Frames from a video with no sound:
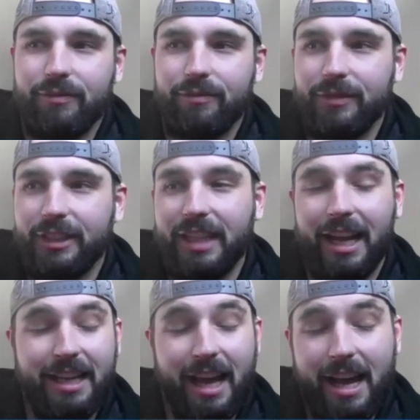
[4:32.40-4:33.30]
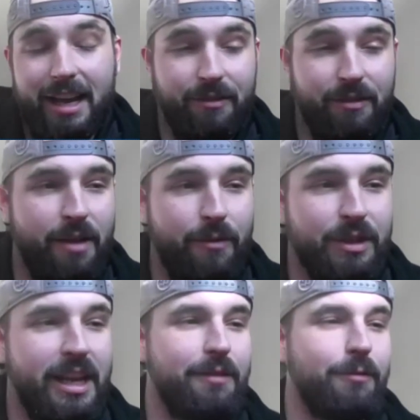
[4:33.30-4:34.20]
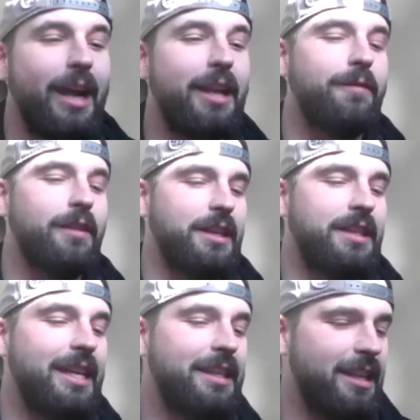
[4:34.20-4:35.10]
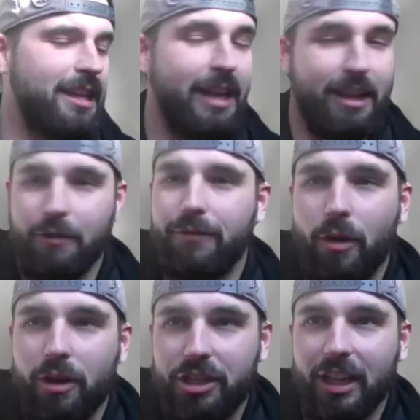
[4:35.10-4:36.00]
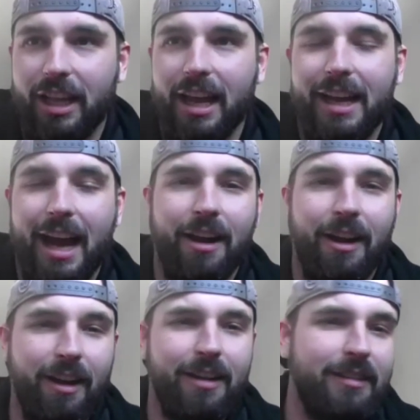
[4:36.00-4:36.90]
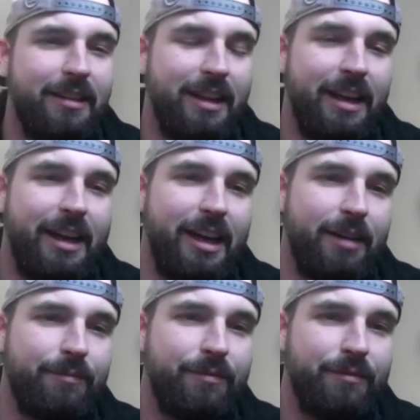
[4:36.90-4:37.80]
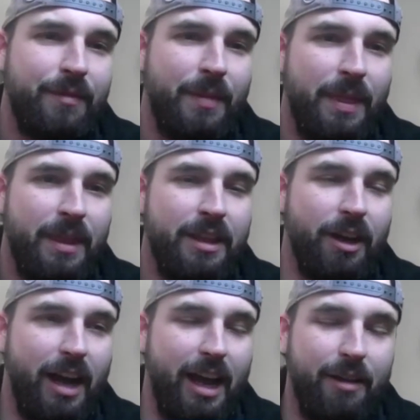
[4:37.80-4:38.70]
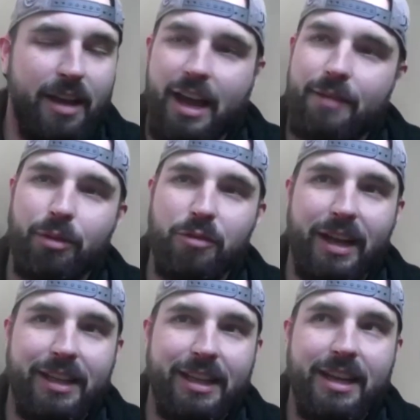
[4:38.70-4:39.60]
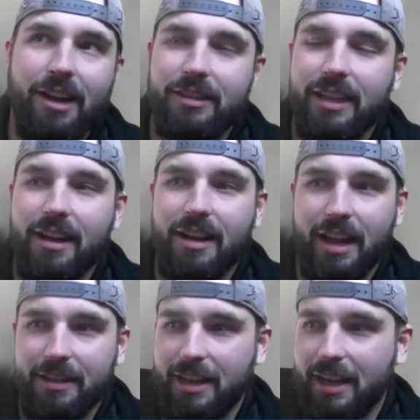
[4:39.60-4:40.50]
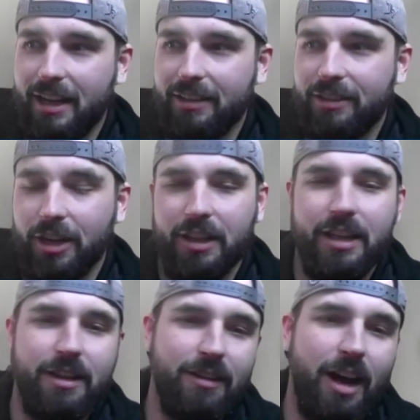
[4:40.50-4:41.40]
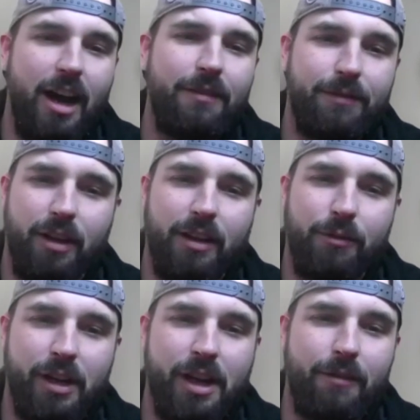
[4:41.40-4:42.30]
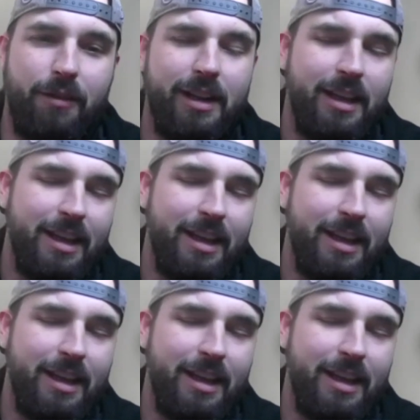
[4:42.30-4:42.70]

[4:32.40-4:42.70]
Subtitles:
said yeah, and was getting ready for the season. And then unfortunately I got hurt. I blew my knee out there and took the year off recovering.